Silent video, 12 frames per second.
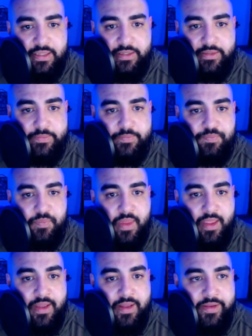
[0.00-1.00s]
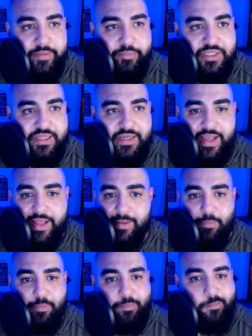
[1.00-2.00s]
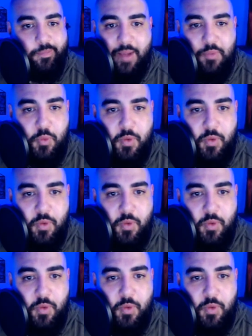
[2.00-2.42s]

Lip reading: But tonight, Papa